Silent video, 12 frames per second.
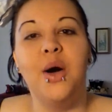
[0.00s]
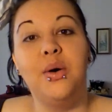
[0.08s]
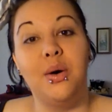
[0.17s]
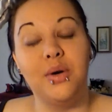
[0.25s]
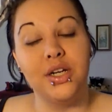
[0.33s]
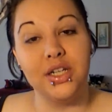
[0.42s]

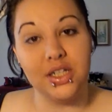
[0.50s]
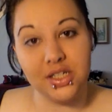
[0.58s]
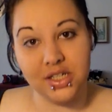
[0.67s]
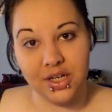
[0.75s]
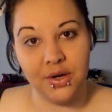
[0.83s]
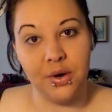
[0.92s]
what we're going
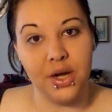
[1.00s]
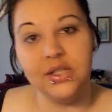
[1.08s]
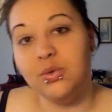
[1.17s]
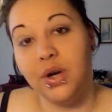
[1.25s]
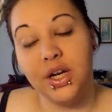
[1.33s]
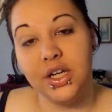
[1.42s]
to do
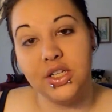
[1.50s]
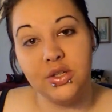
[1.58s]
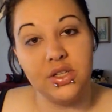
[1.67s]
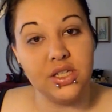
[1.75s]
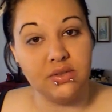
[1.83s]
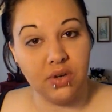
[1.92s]
is we're going to
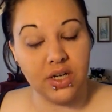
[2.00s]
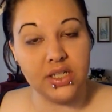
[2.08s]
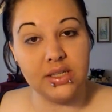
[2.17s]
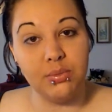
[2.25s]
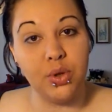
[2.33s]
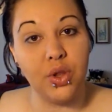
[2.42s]
do this very
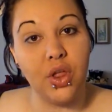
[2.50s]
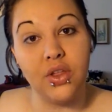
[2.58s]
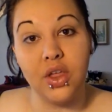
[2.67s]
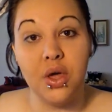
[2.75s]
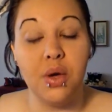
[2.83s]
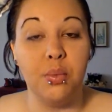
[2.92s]
simple look
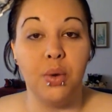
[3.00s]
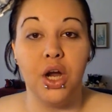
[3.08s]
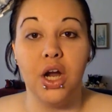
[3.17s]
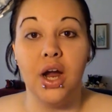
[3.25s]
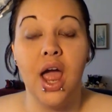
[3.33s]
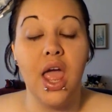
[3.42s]
that you can
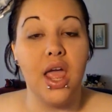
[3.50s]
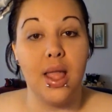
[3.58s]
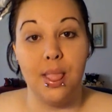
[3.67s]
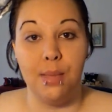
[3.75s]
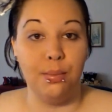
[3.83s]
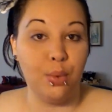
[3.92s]
wear
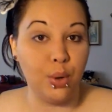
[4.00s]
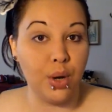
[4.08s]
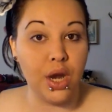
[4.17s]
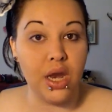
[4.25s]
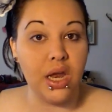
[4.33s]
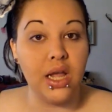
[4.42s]
in the
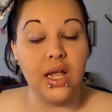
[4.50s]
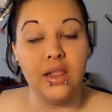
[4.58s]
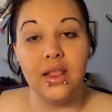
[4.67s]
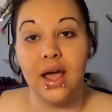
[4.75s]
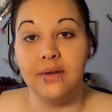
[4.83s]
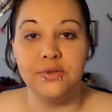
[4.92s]
morning,
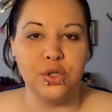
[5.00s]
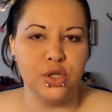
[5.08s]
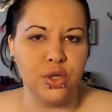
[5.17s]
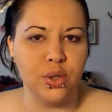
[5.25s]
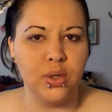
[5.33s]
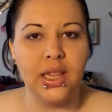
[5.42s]
in the
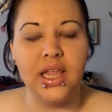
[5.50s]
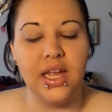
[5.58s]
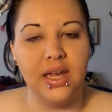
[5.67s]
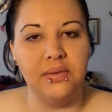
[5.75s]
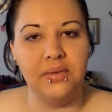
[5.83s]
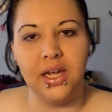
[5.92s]
afternoon, in
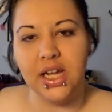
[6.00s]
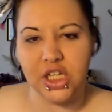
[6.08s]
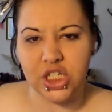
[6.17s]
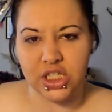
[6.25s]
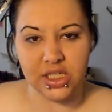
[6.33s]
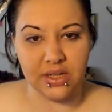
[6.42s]
the evening.
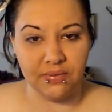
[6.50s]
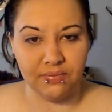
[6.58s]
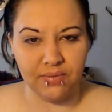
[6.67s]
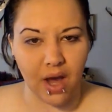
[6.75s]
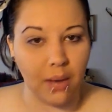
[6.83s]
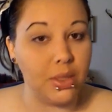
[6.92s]
It's just a
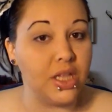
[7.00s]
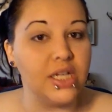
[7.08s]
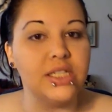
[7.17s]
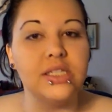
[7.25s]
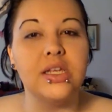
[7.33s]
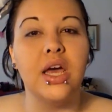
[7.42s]

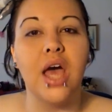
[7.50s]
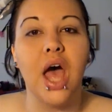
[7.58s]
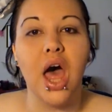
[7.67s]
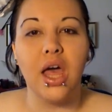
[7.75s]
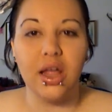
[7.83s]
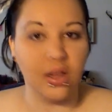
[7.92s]
fabulous
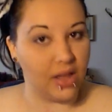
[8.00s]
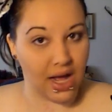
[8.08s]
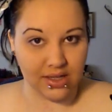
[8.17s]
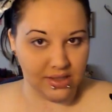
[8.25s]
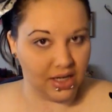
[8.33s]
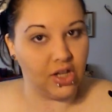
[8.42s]

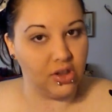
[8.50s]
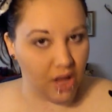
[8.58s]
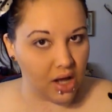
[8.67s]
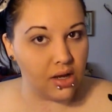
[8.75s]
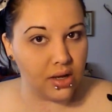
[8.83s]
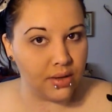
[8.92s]
classic
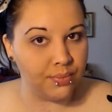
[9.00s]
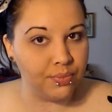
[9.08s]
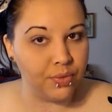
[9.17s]
look.